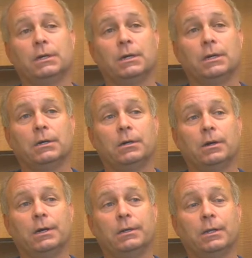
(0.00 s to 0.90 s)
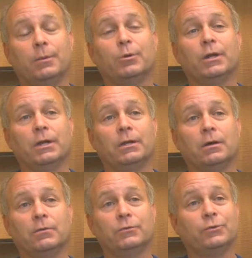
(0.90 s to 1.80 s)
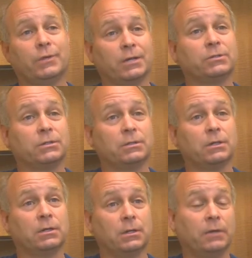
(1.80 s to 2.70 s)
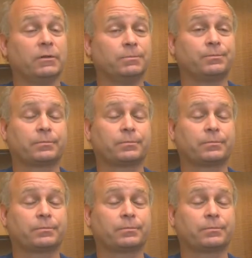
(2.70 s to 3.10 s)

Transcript: on Labor Day of 2011.